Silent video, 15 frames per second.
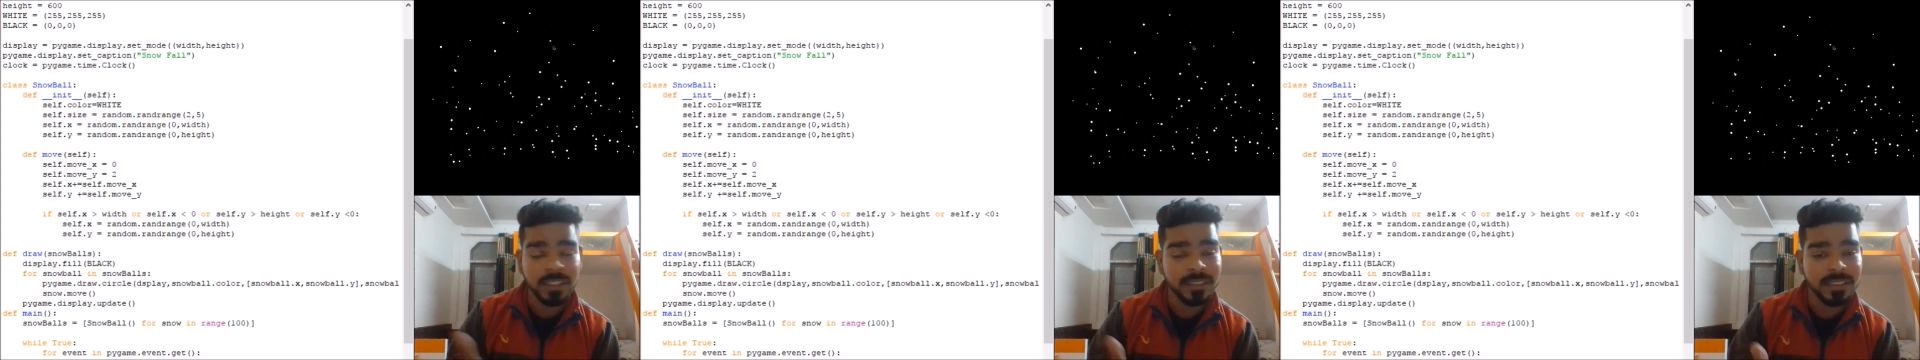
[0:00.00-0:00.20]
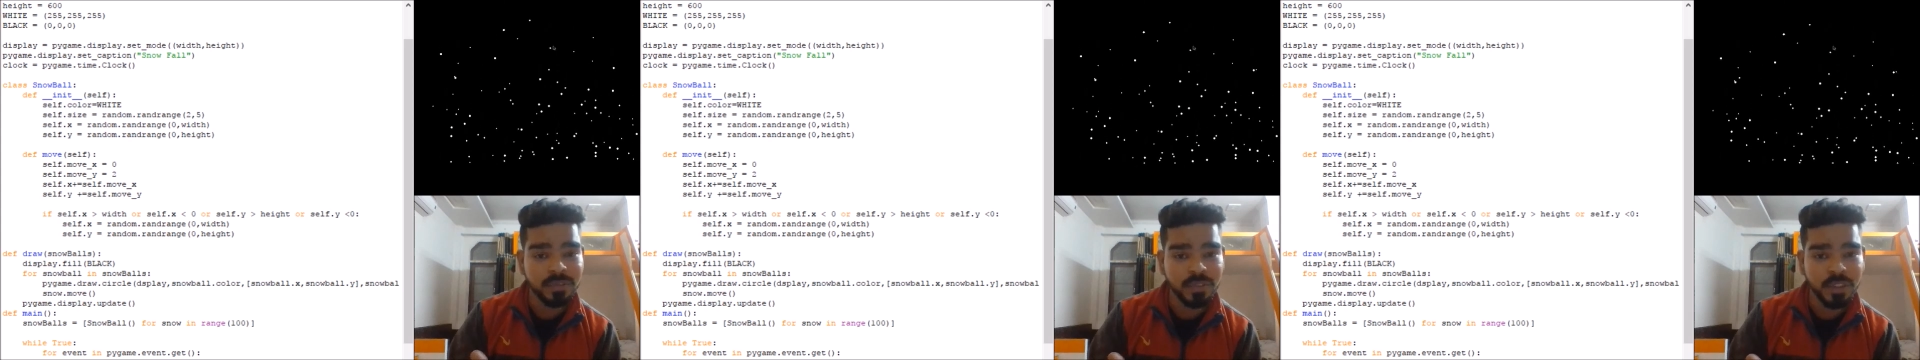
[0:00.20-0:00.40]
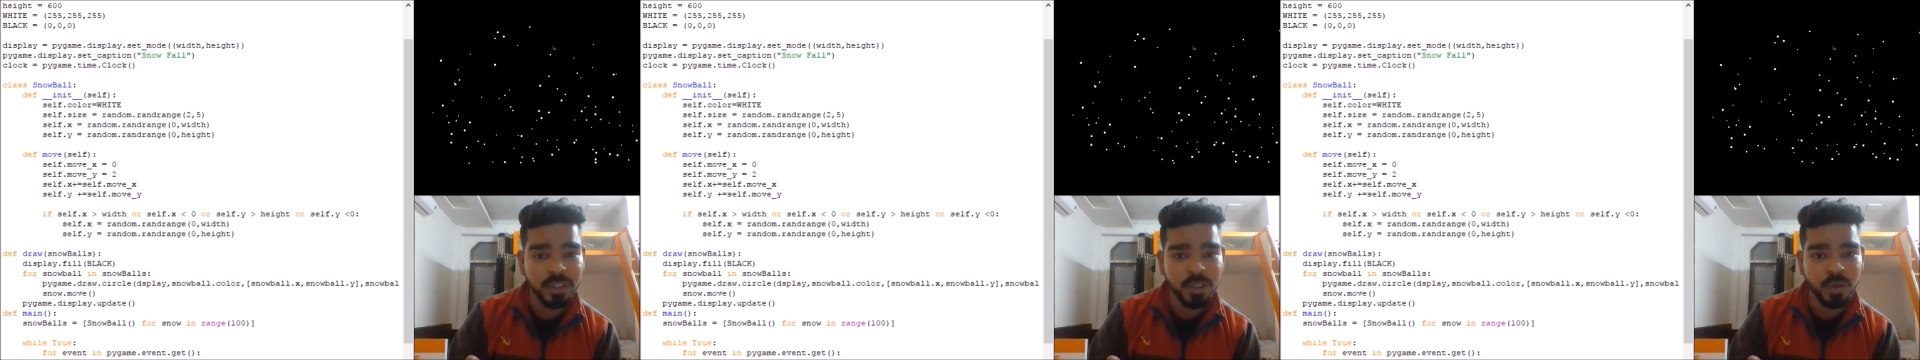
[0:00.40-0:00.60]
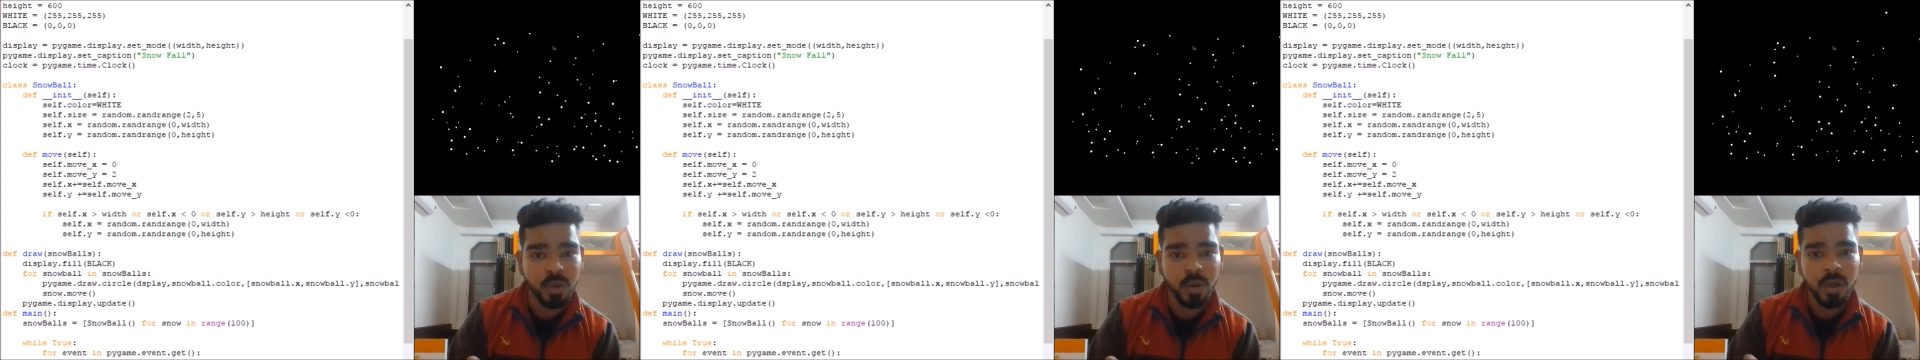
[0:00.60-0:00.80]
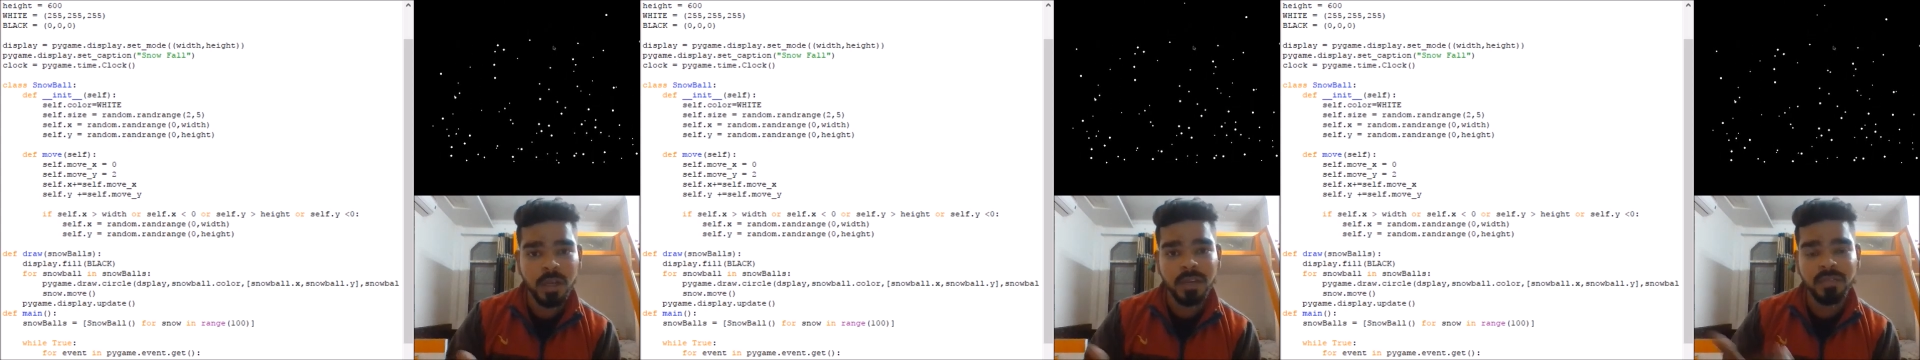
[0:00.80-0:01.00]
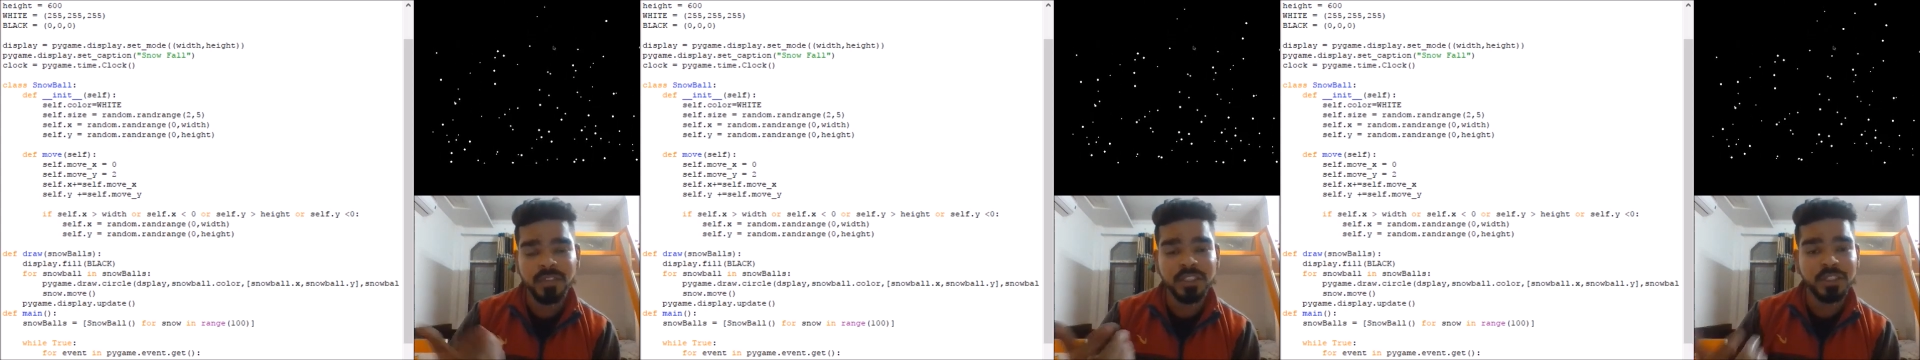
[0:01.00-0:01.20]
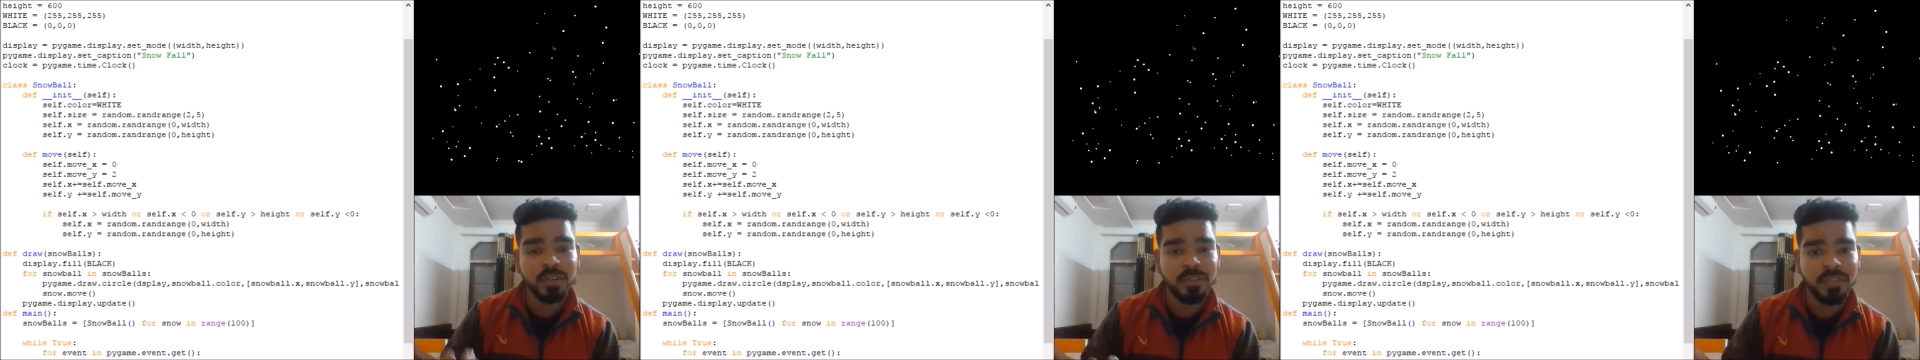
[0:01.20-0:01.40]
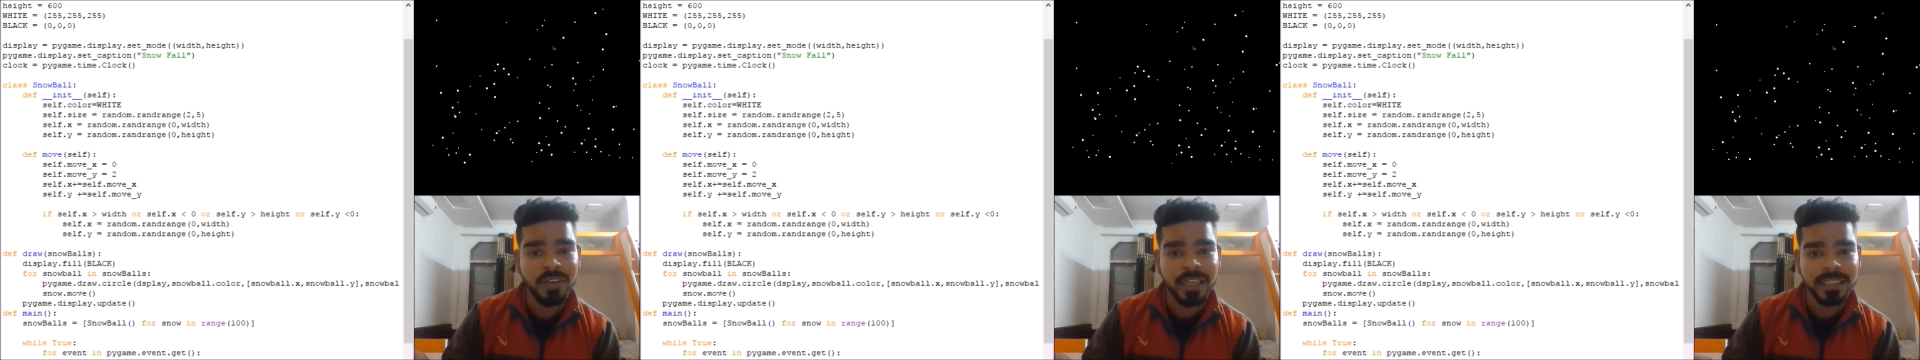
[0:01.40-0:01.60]
this video with
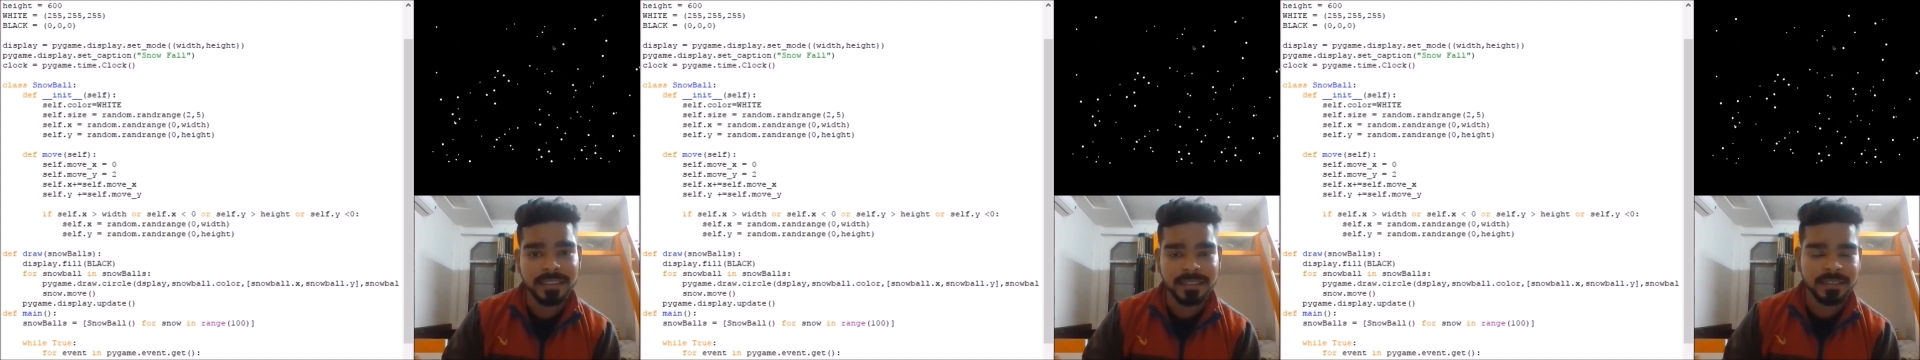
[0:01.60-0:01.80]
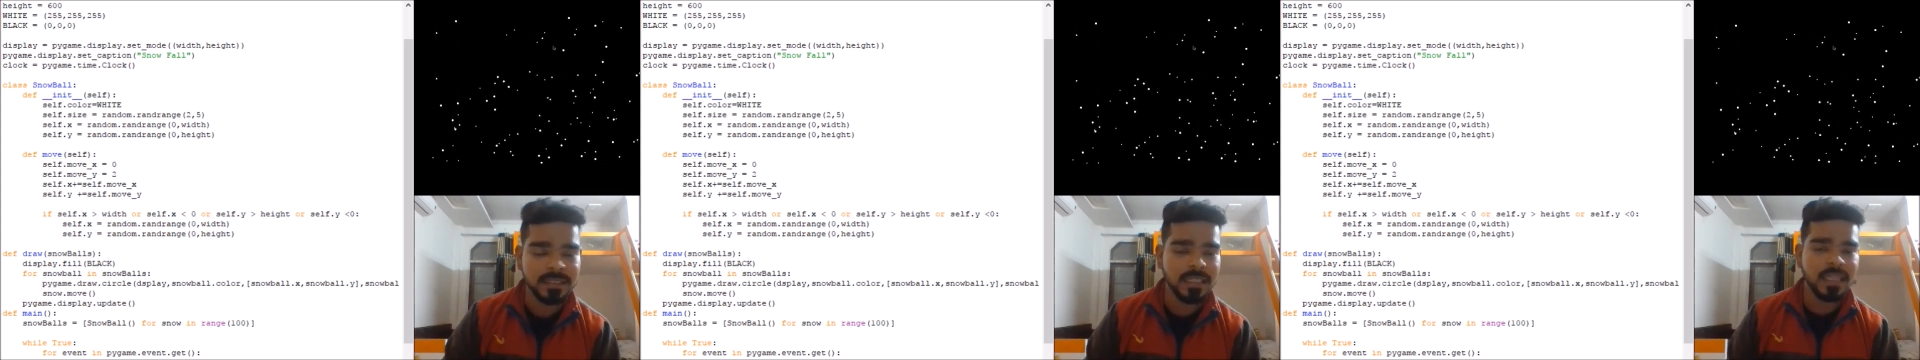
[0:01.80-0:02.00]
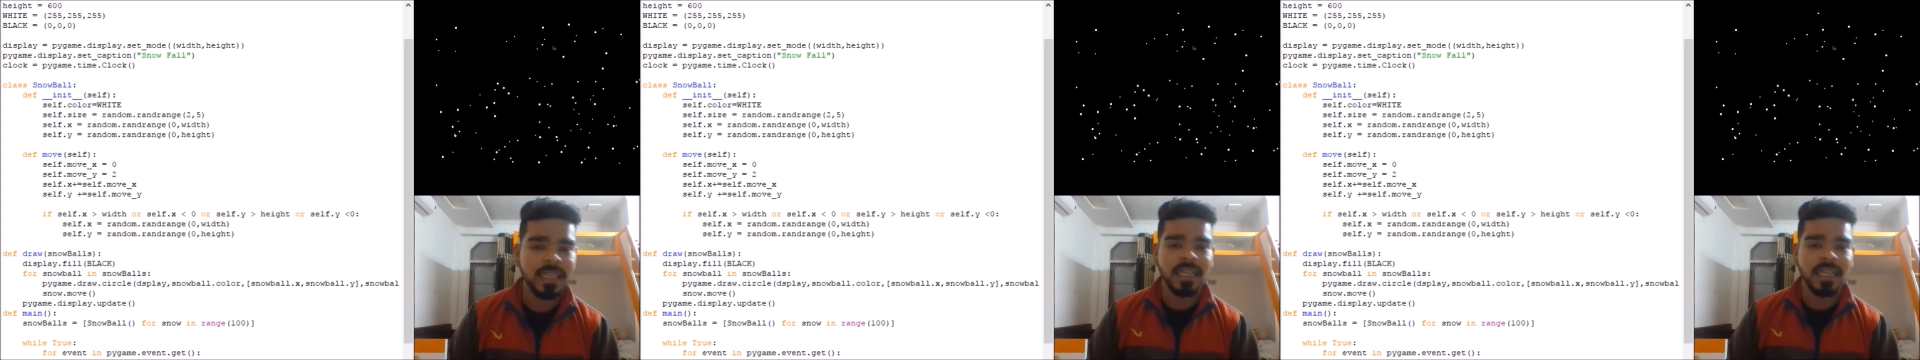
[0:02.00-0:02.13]
your friends.